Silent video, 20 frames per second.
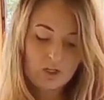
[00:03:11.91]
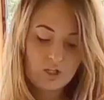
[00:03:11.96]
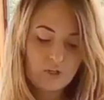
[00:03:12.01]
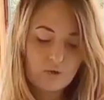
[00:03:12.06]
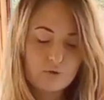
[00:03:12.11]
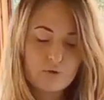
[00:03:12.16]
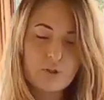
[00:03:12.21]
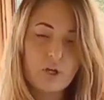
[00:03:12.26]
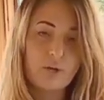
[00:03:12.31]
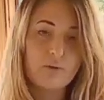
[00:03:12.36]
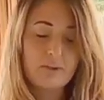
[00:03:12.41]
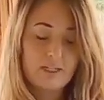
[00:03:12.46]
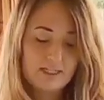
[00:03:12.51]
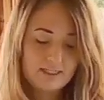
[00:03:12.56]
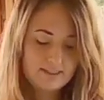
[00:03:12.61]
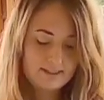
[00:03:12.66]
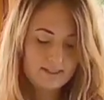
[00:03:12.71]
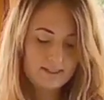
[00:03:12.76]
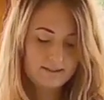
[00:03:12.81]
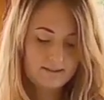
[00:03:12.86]
You don't
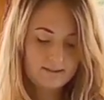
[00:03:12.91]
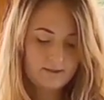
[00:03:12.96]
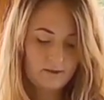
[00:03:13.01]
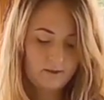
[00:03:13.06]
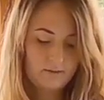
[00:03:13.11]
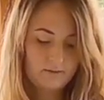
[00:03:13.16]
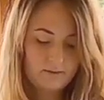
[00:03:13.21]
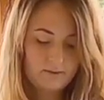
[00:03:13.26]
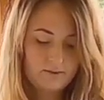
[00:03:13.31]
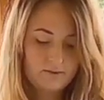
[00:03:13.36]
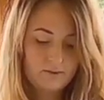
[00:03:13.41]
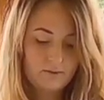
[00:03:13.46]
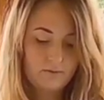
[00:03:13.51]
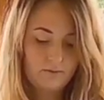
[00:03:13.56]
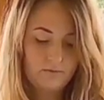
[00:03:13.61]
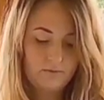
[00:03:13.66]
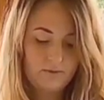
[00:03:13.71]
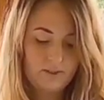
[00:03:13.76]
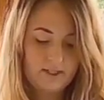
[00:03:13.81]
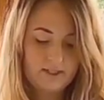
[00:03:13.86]
need seed sowing soil
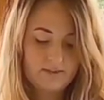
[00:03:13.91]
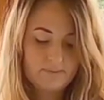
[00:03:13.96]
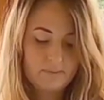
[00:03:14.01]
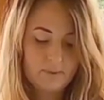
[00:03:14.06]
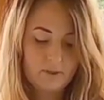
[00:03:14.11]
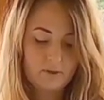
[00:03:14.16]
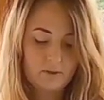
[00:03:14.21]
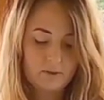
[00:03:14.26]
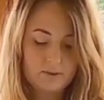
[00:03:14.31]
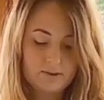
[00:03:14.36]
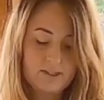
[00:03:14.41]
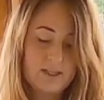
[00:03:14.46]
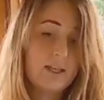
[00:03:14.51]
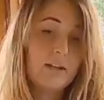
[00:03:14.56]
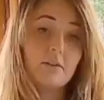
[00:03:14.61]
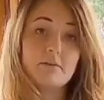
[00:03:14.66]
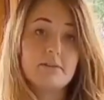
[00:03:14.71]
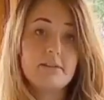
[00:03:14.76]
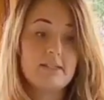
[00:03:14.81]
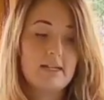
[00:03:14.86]
for this because they're
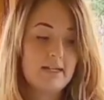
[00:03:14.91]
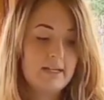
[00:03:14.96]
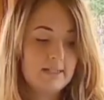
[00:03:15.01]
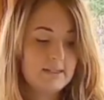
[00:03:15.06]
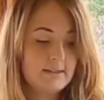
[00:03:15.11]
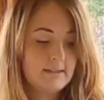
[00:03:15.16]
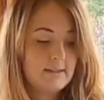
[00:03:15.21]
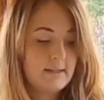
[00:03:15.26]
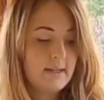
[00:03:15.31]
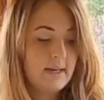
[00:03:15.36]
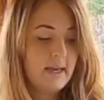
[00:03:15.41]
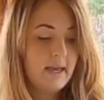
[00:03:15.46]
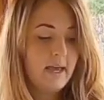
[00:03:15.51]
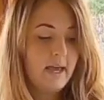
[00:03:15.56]
not seeds,